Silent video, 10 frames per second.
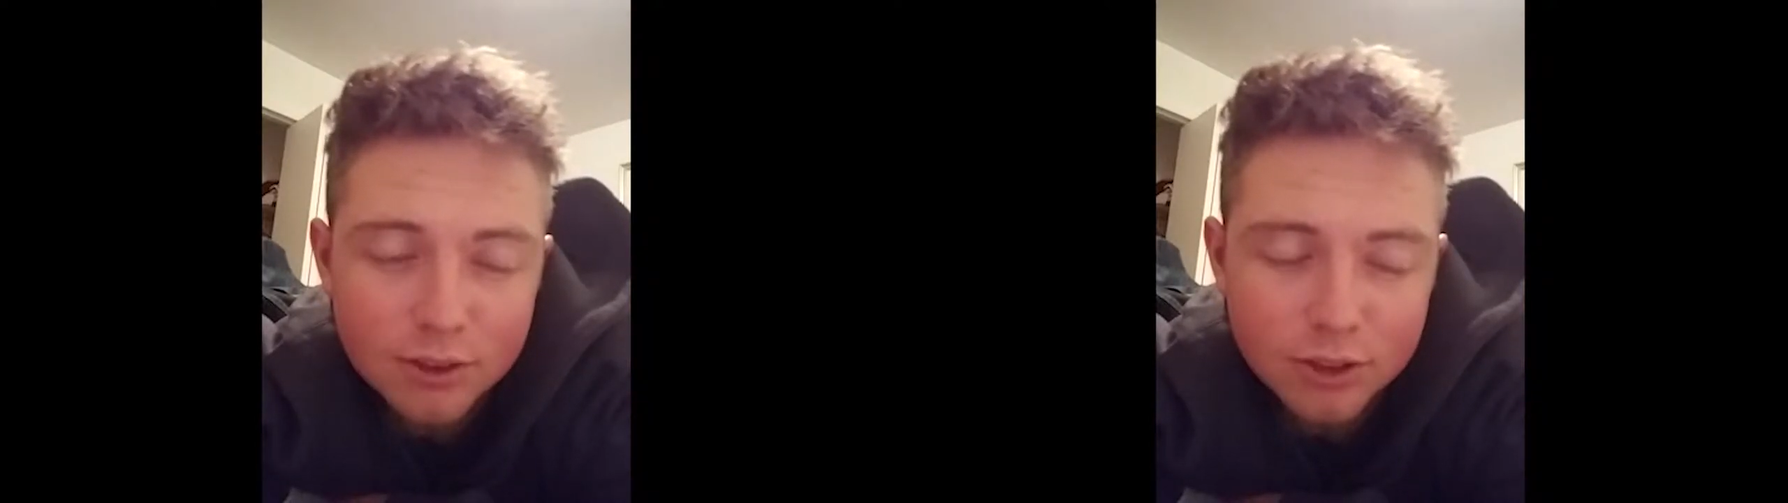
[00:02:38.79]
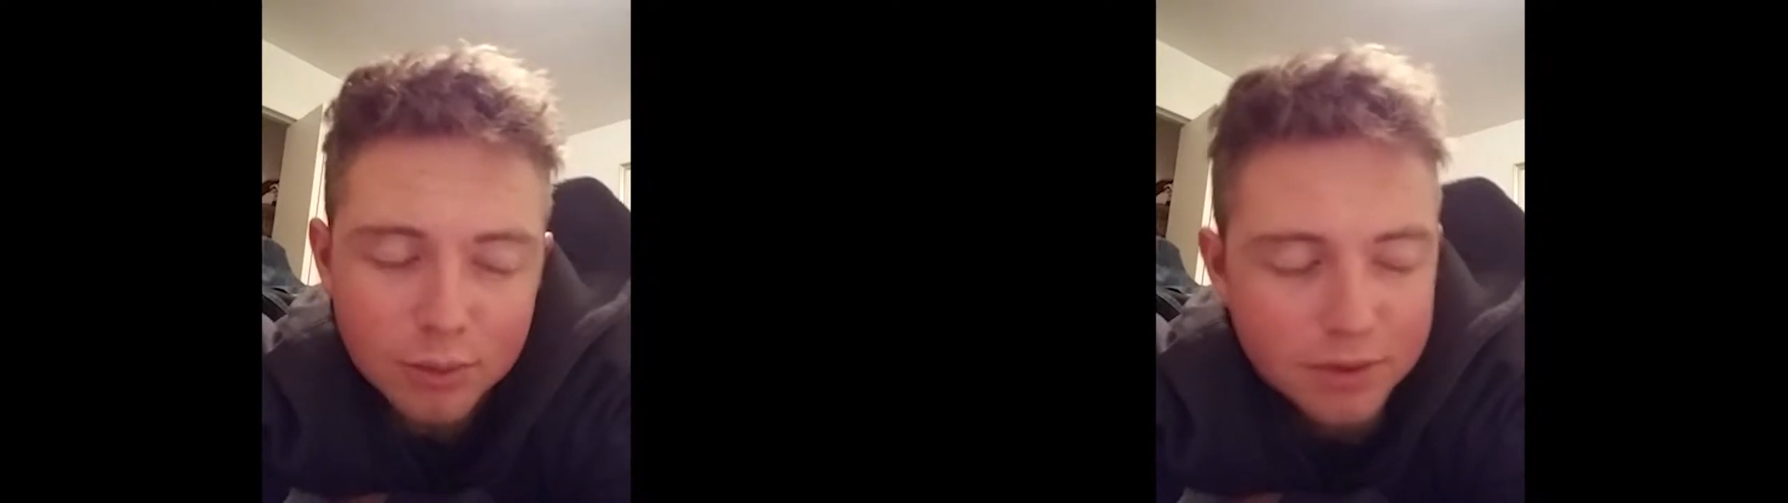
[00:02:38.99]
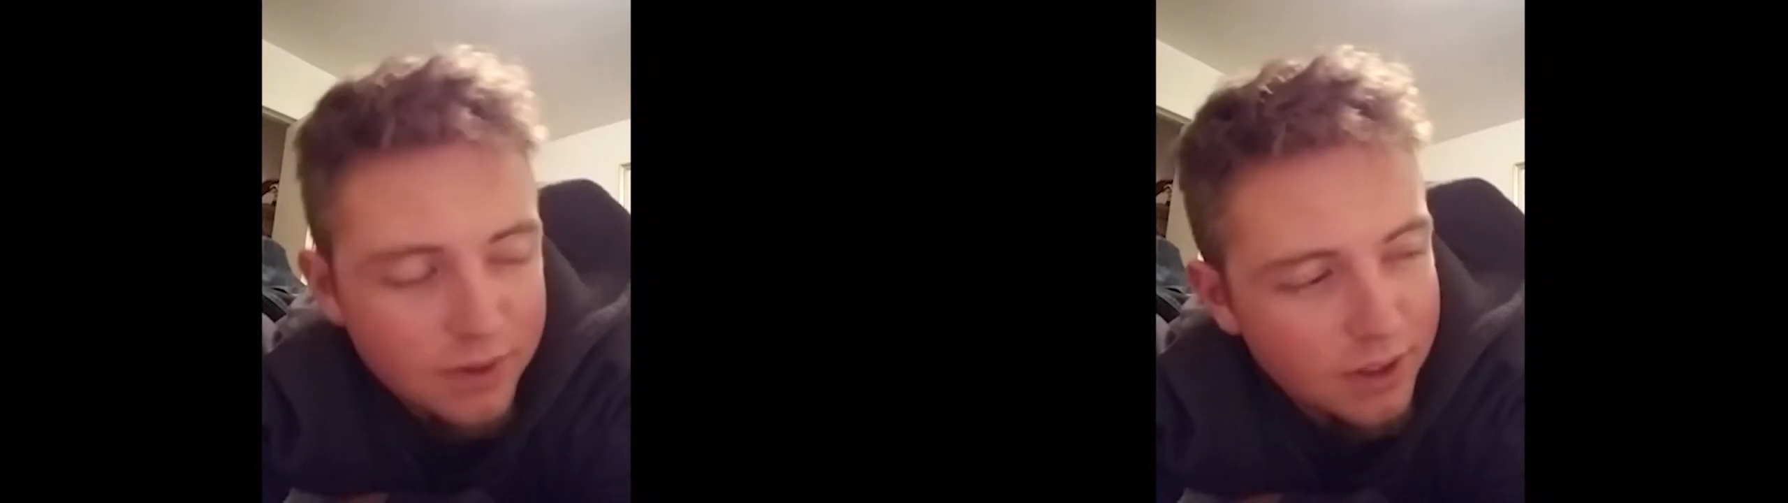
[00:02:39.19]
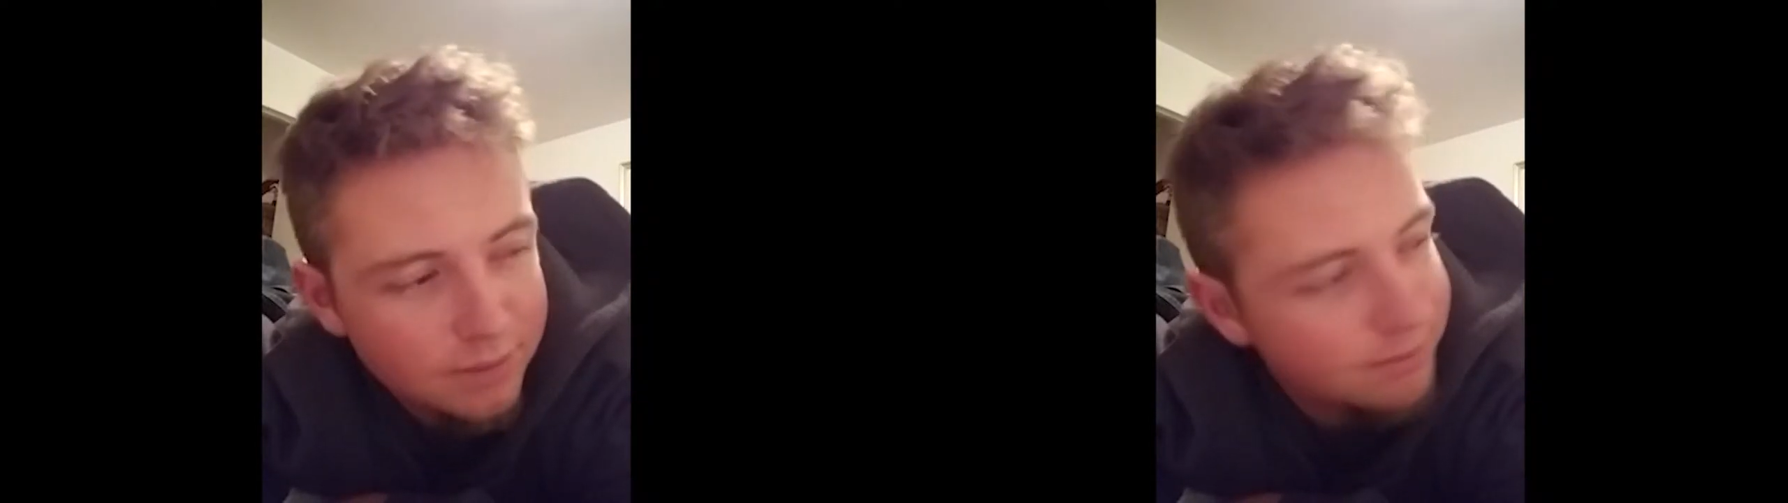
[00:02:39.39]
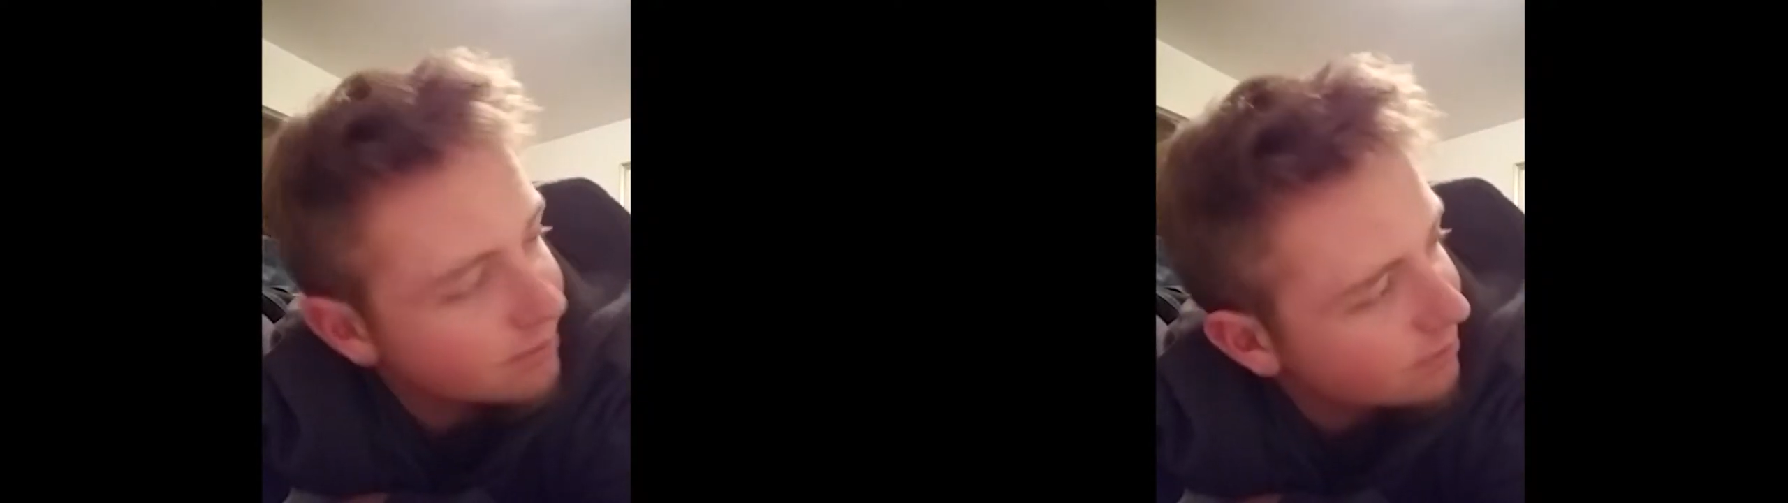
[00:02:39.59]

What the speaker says: Should be fun.